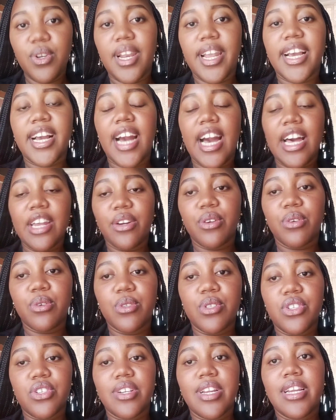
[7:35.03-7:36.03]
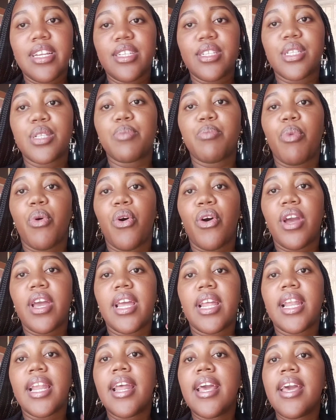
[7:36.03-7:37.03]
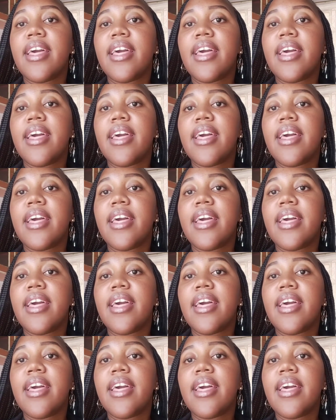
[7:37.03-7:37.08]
like arrowroots really spoil